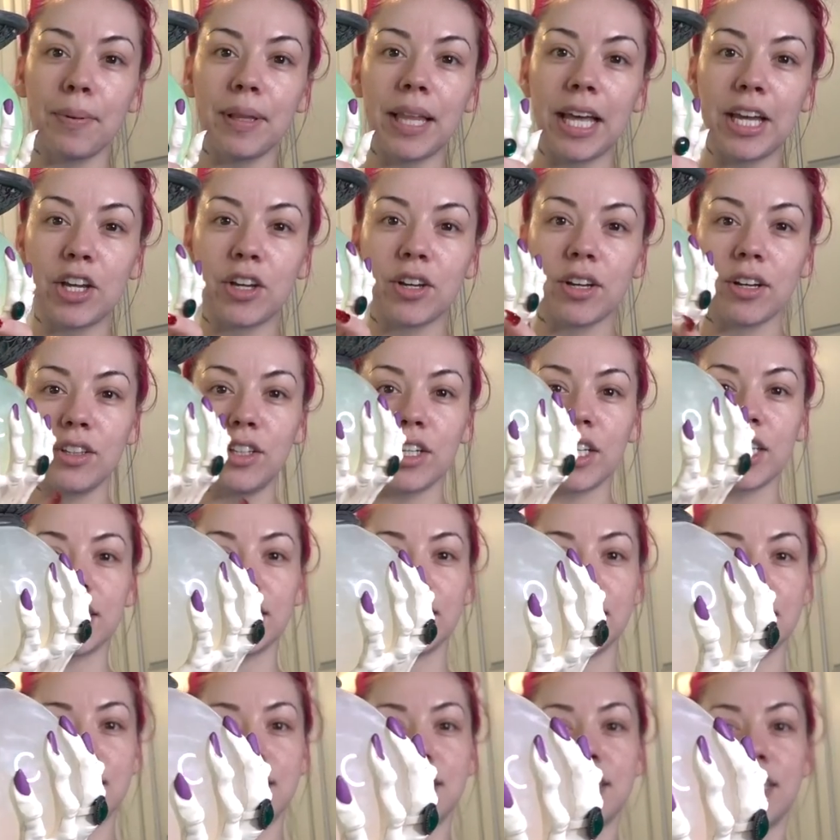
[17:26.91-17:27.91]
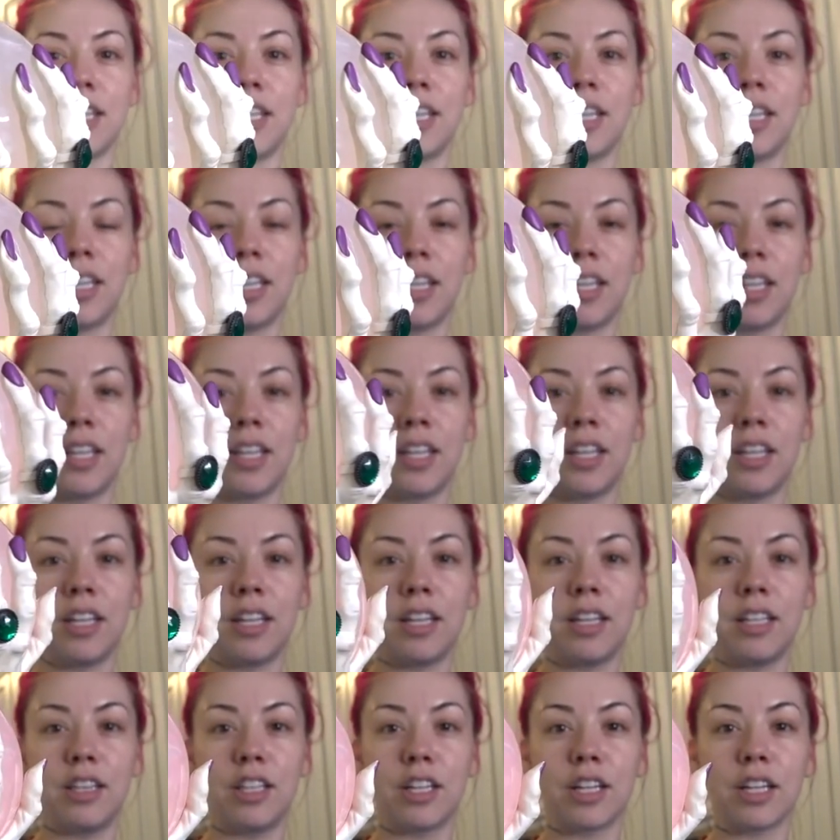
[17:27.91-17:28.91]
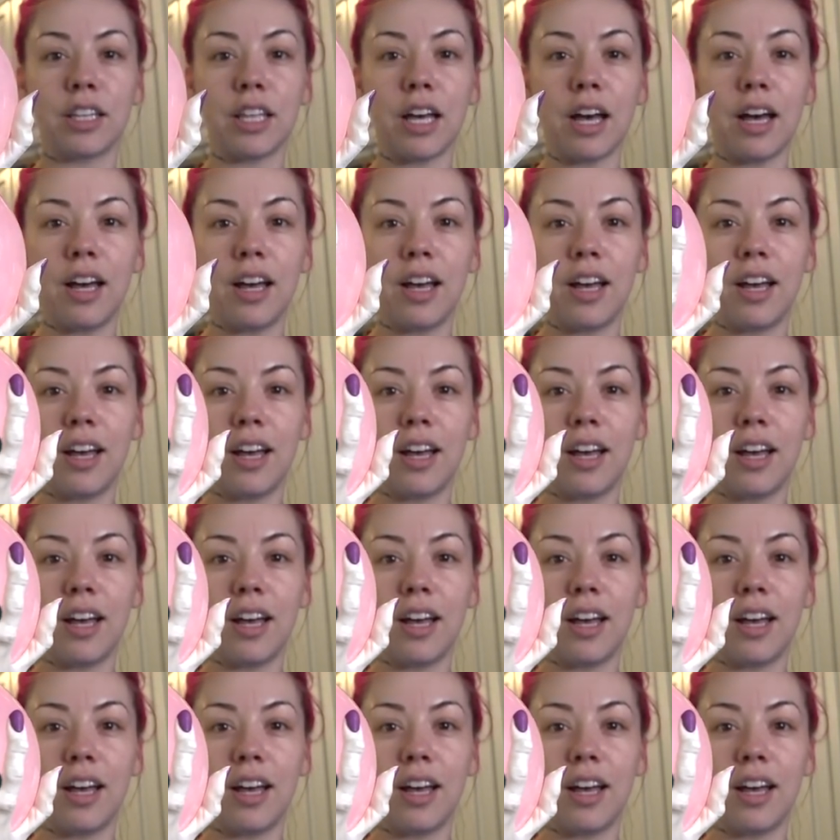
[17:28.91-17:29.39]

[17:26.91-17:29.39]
Like, look at this. Look at that.